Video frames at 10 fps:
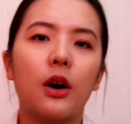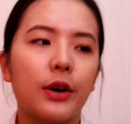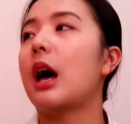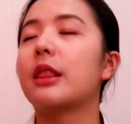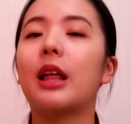
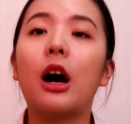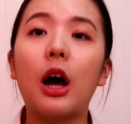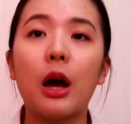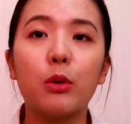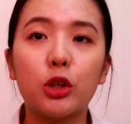Okay.
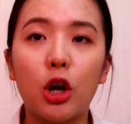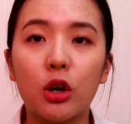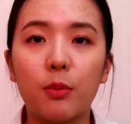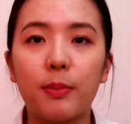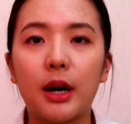Now I will
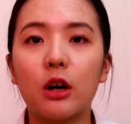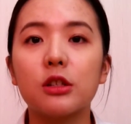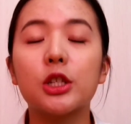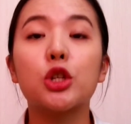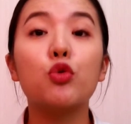talk
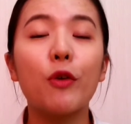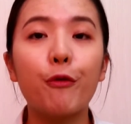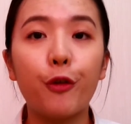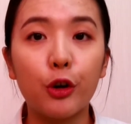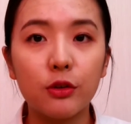about
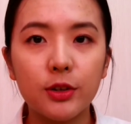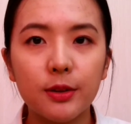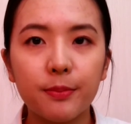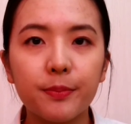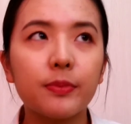Student First.